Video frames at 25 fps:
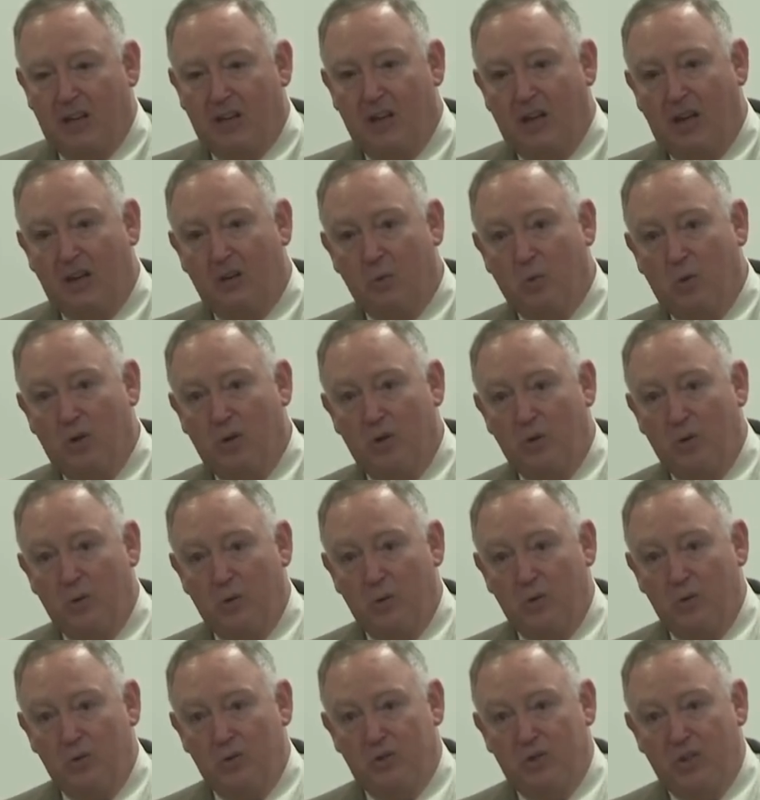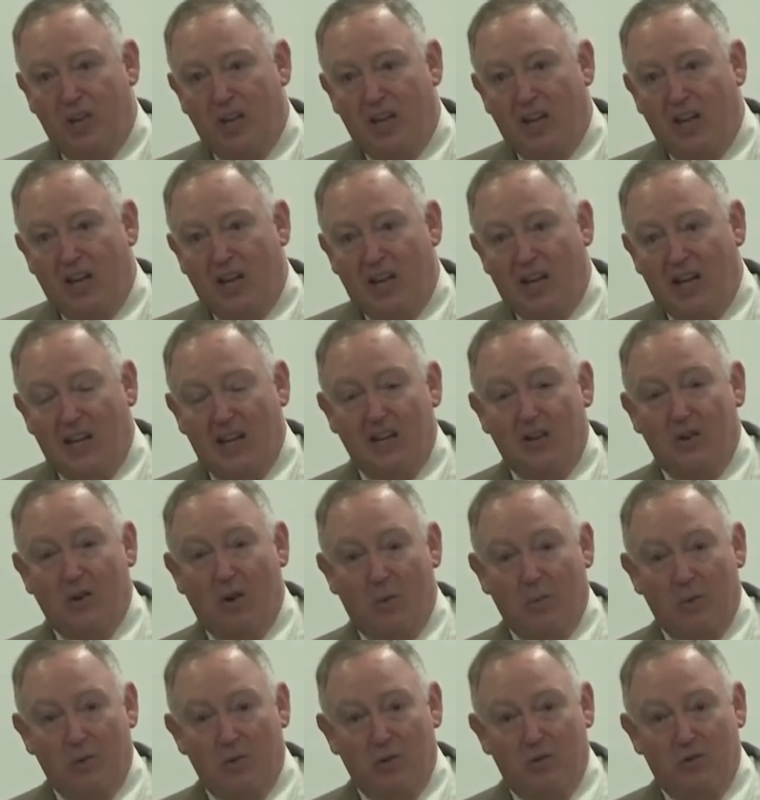And anyone who's in an
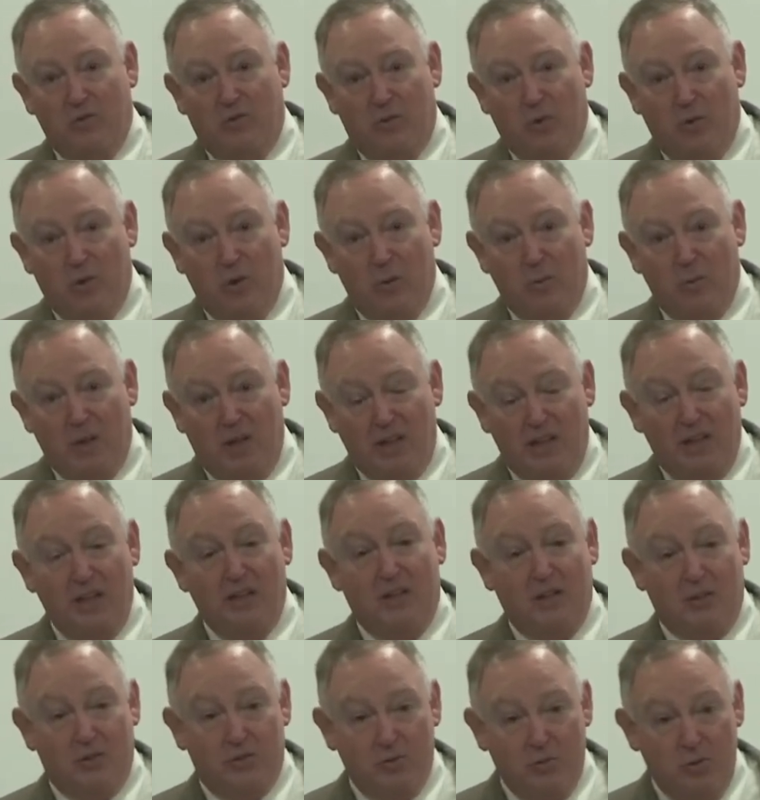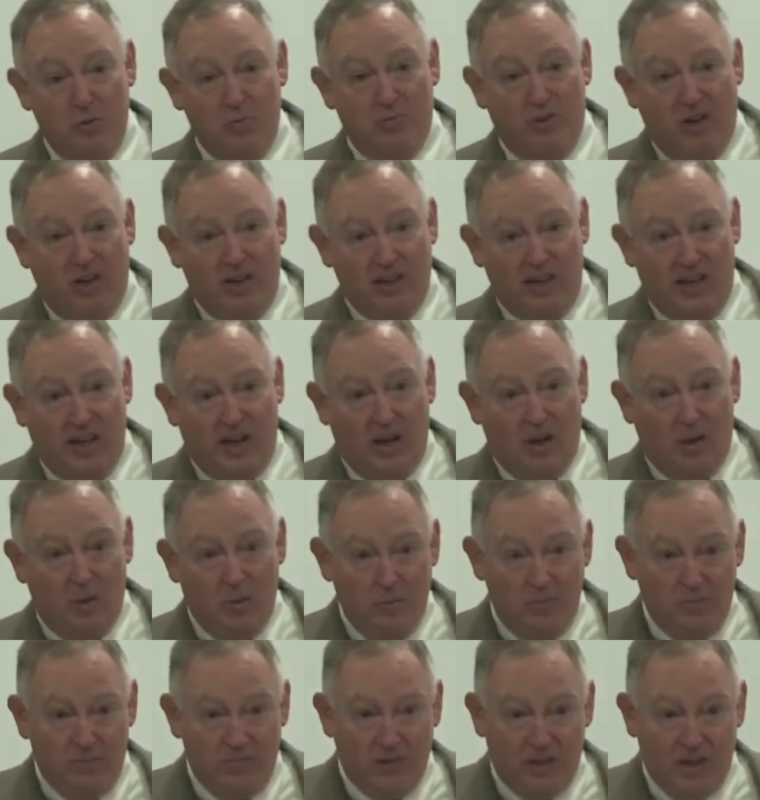Army uniform and in this room right now
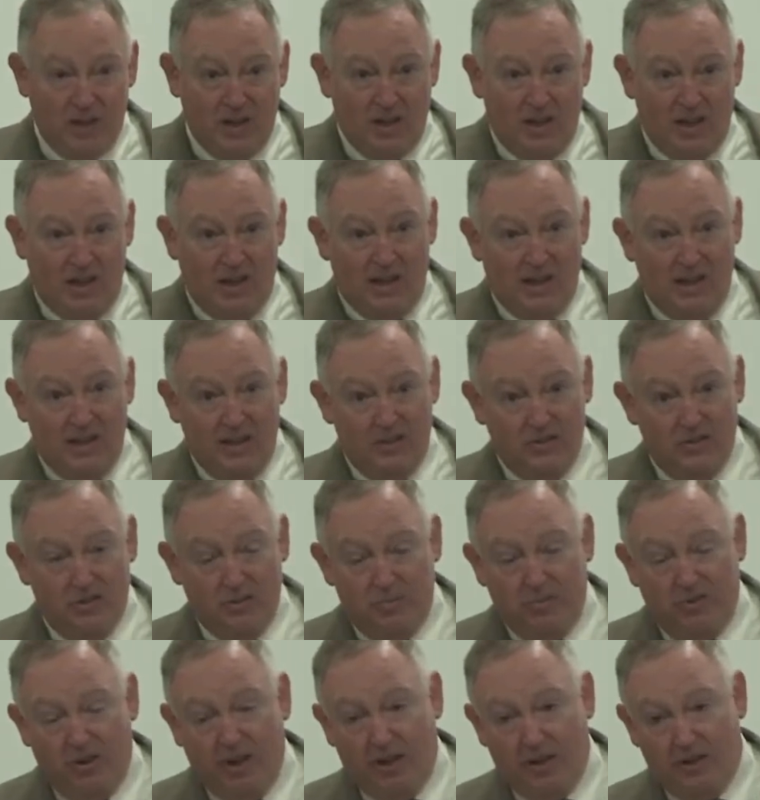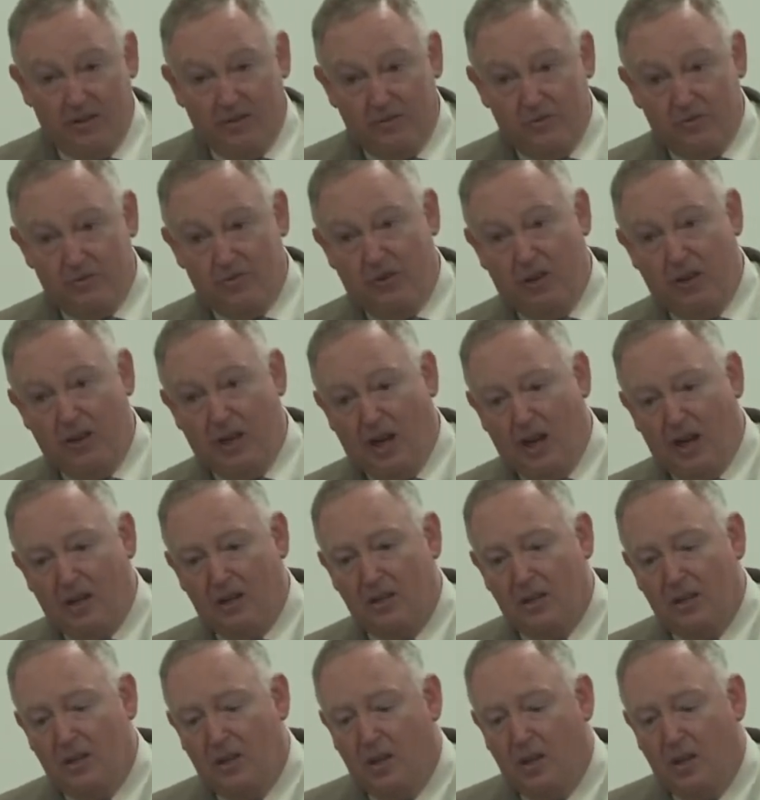is a product of TRADOC.